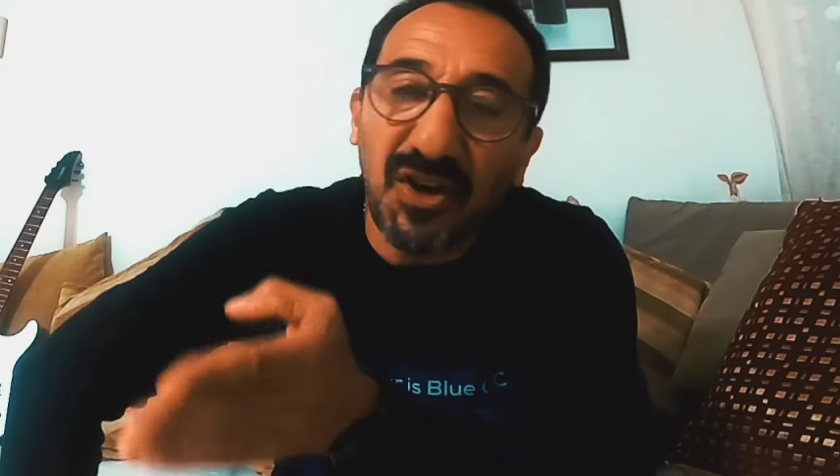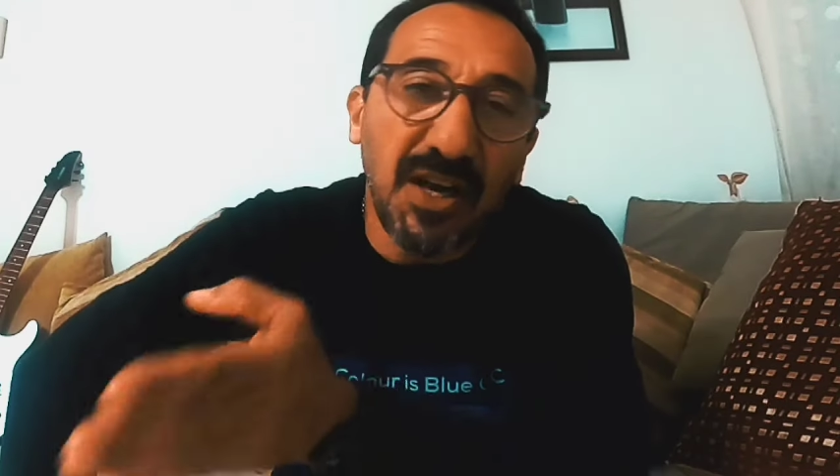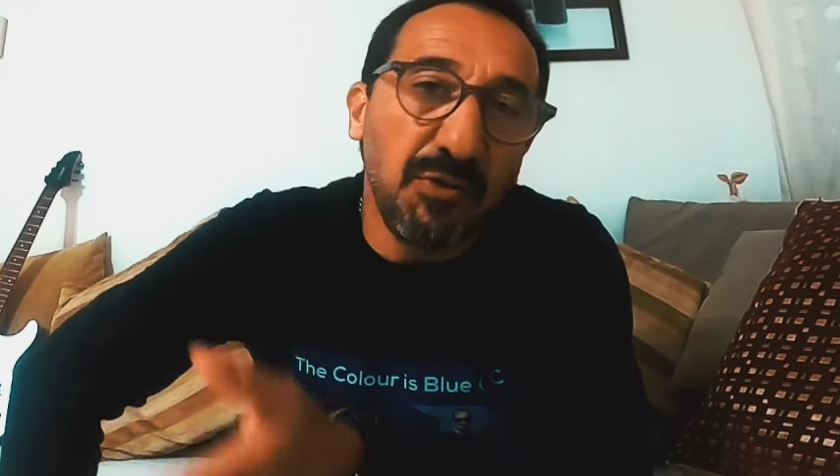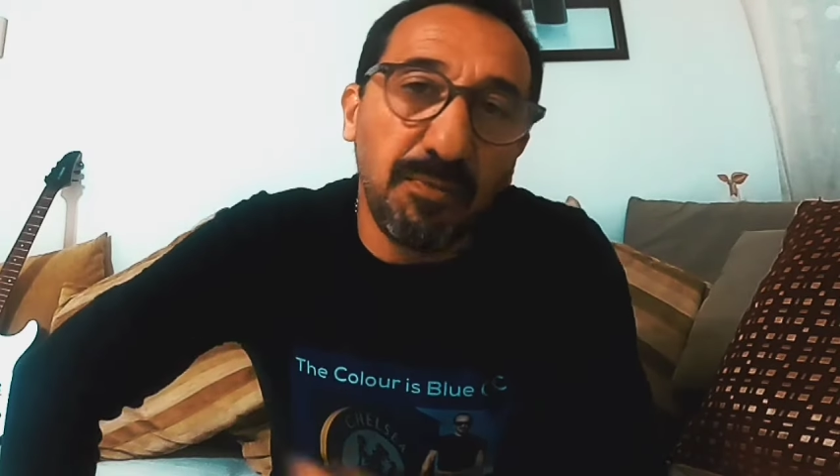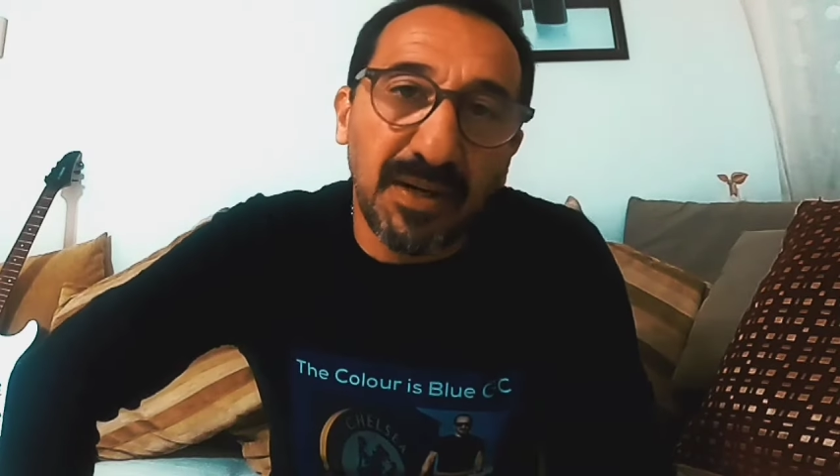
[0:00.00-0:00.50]

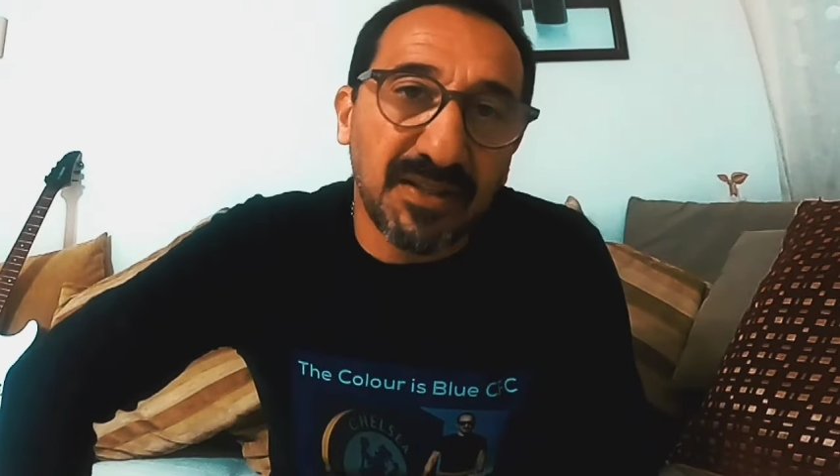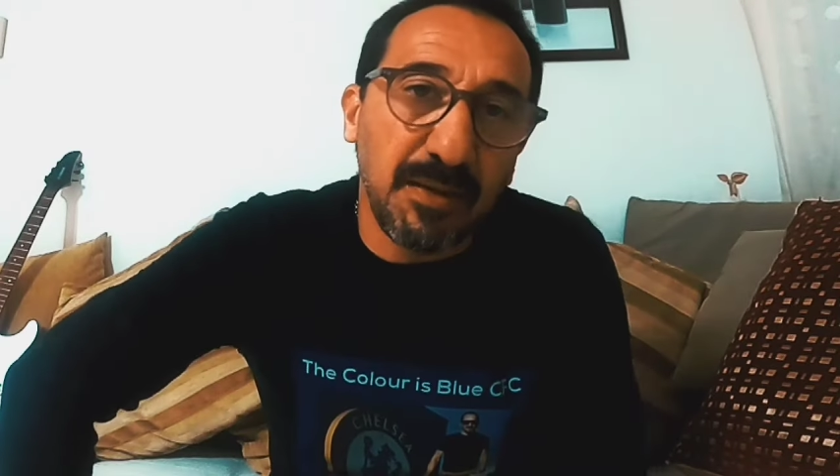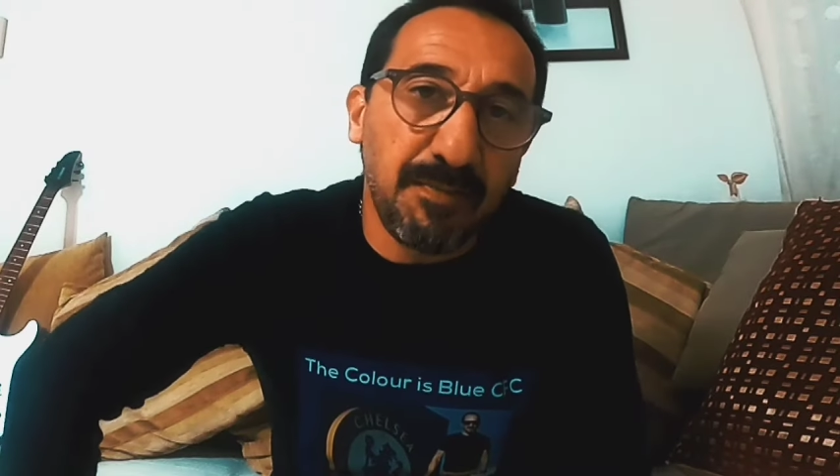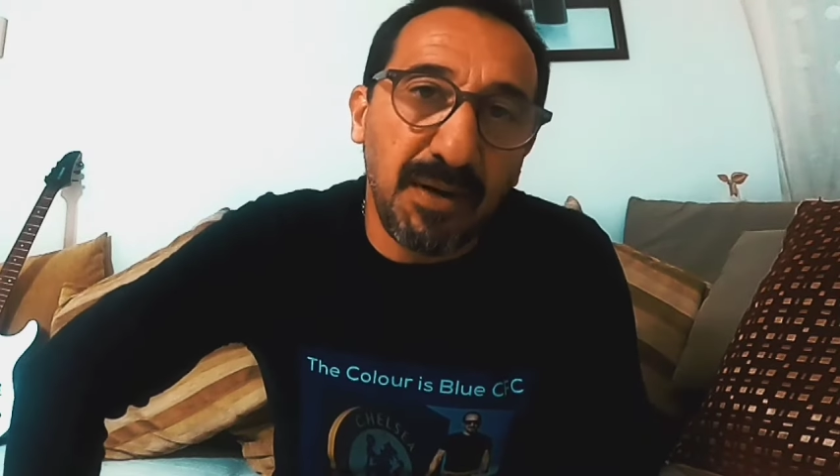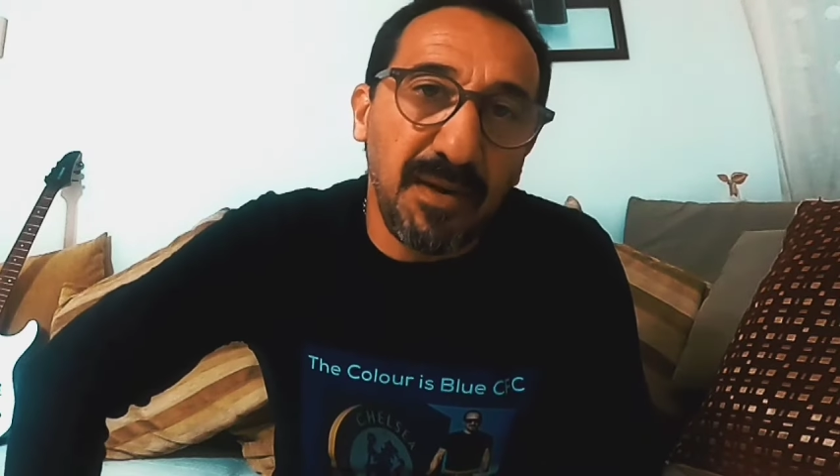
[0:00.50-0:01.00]
tried to
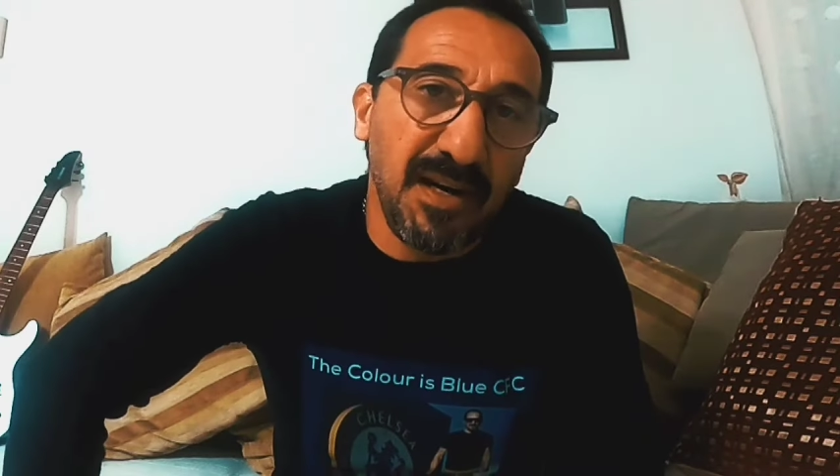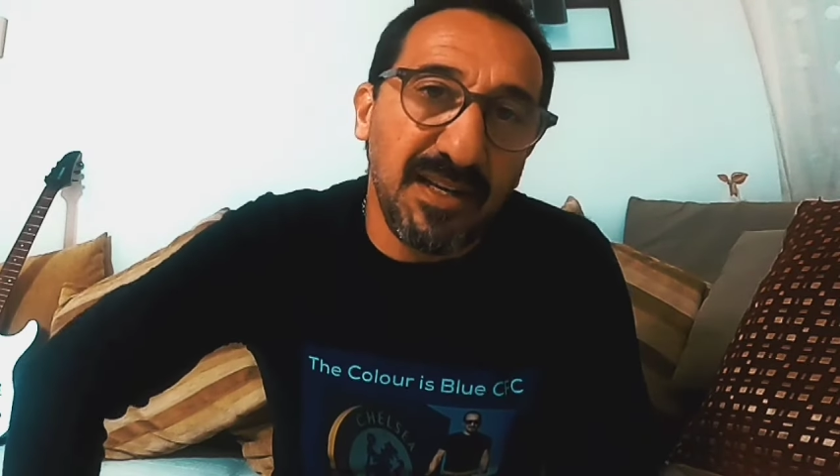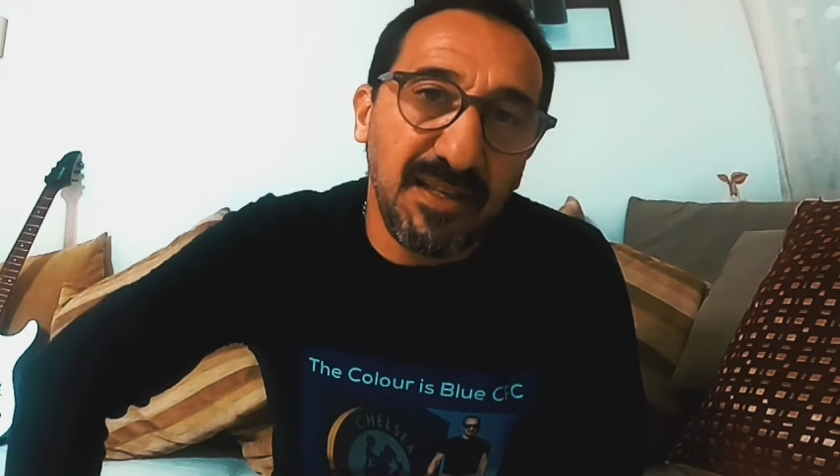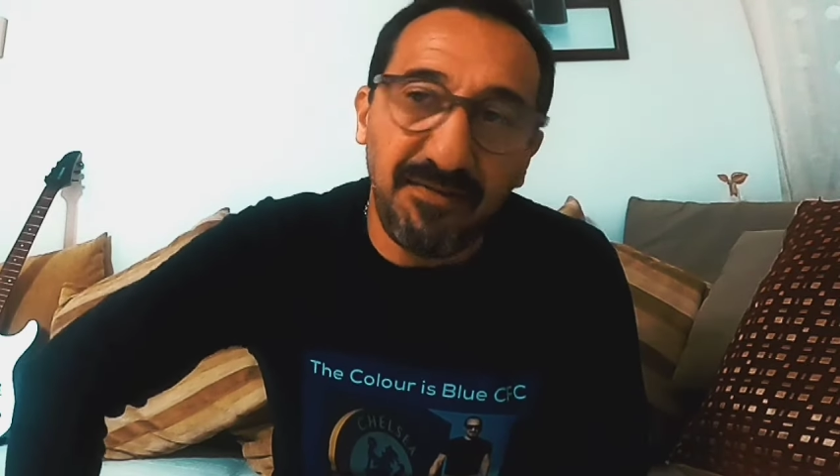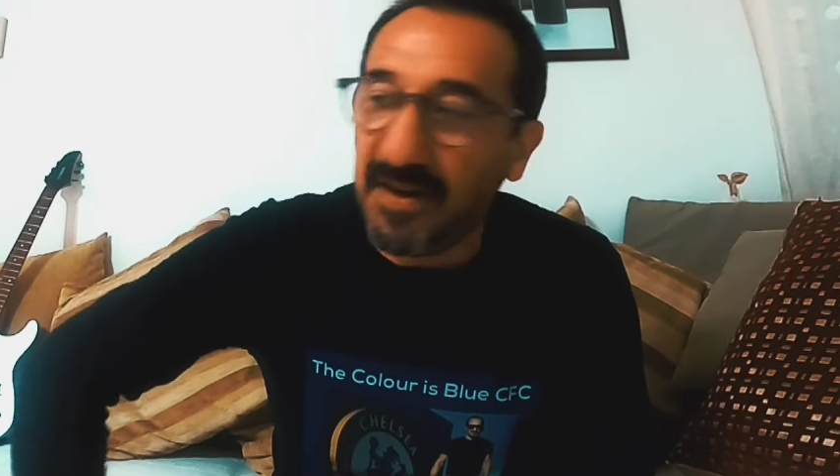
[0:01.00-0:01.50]
pass a Premier
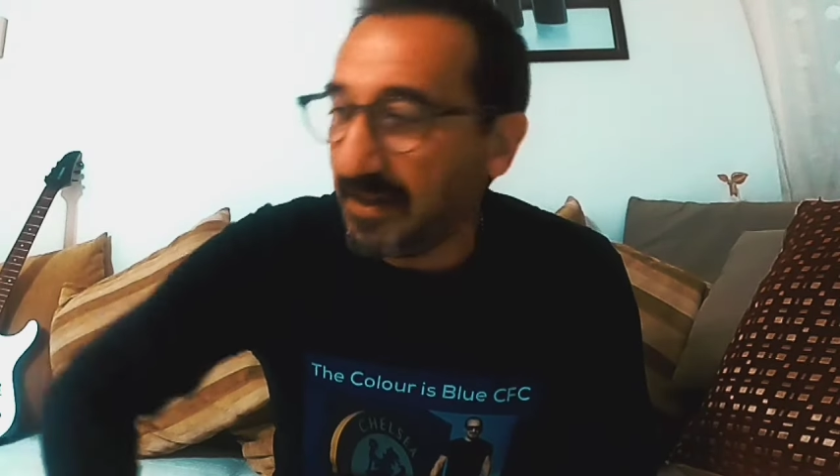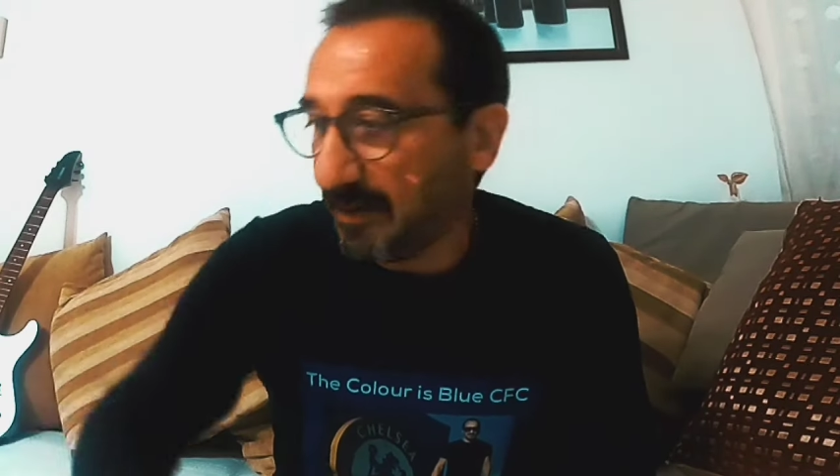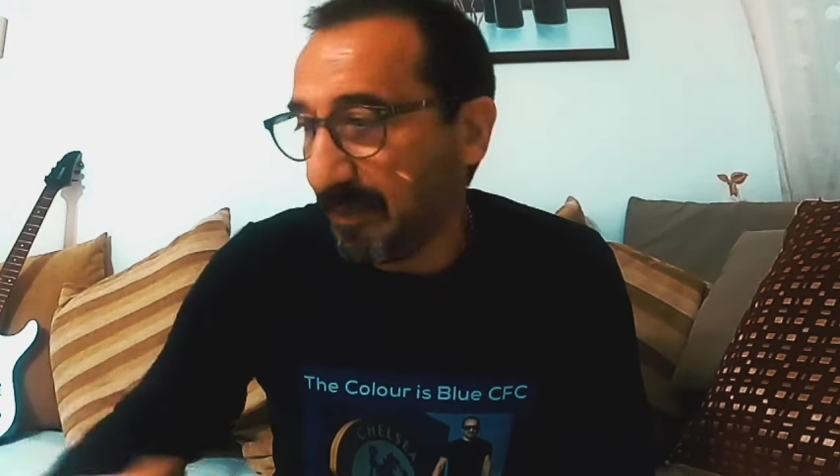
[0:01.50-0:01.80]
League defender,